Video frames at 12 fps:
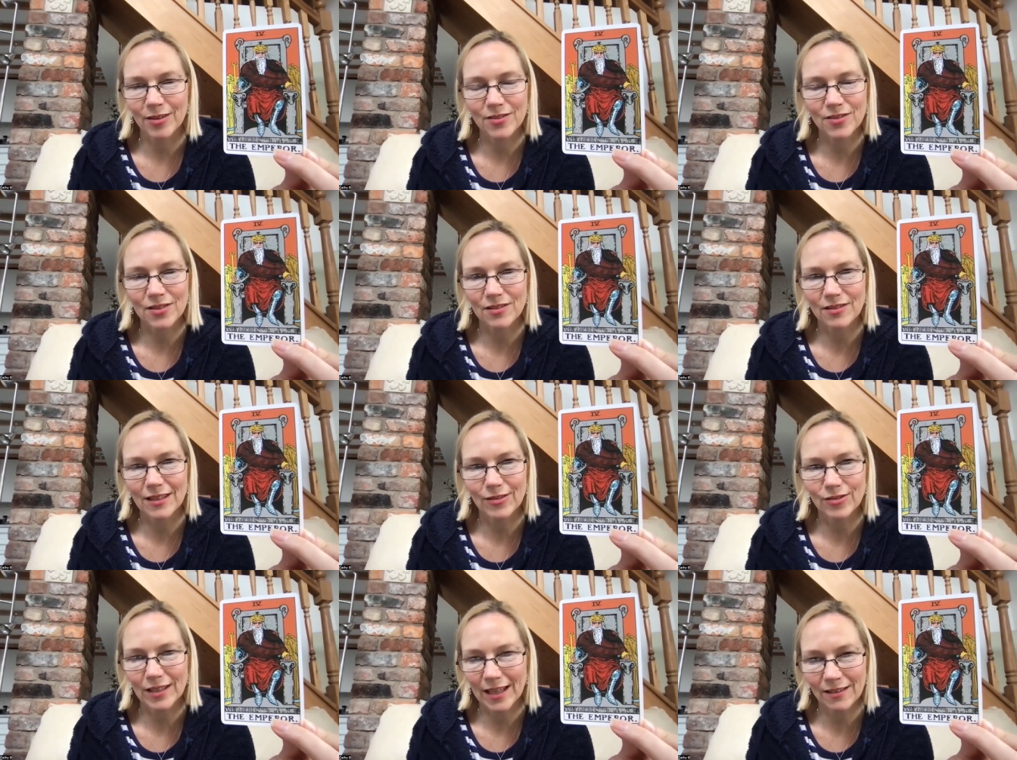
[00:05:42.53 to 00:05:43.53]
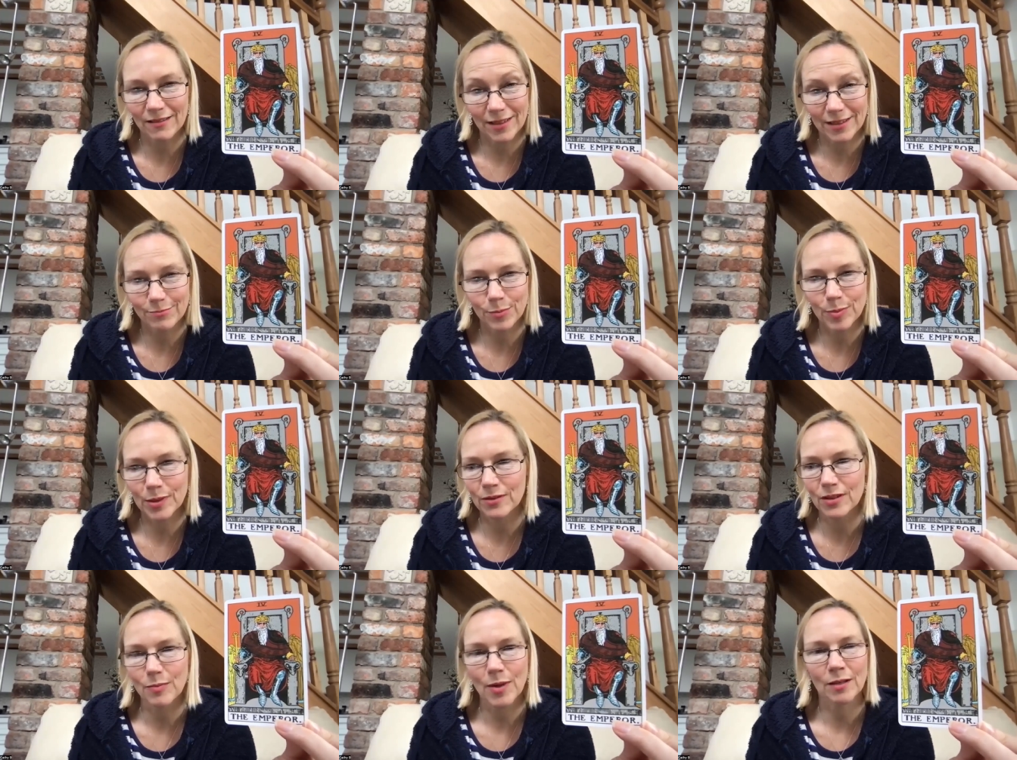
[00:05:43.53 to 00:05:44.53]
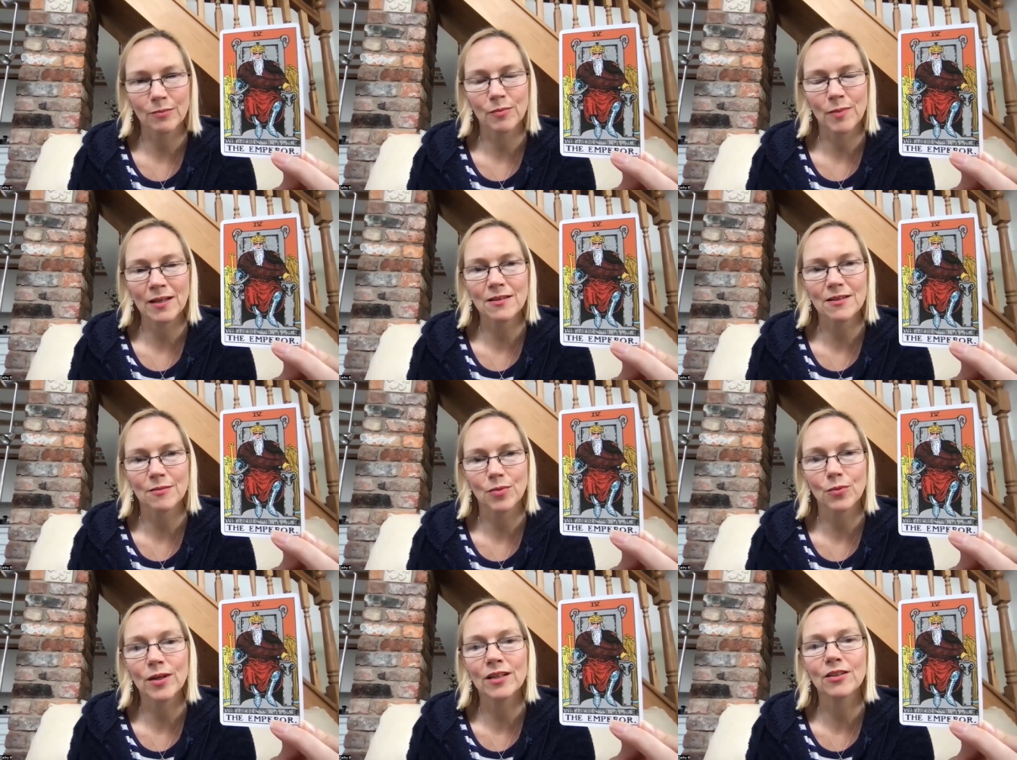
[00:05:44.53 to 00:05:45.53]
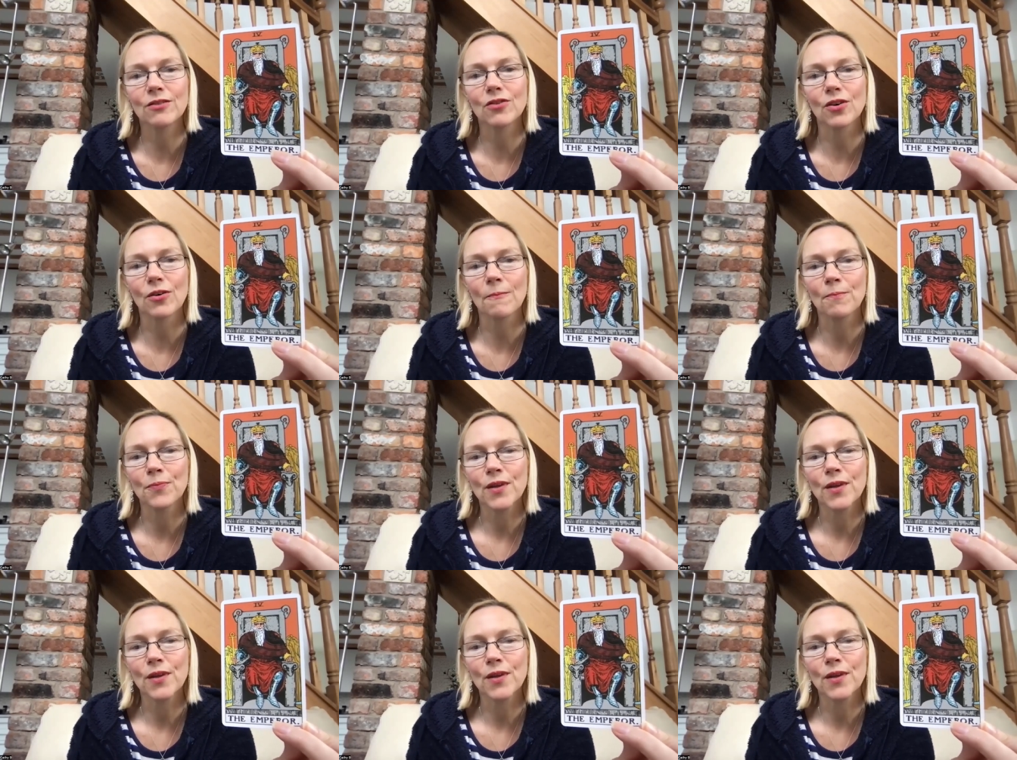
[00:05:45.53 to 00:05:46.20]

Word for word: and it doesn't kind of build up any momentum. But when you've got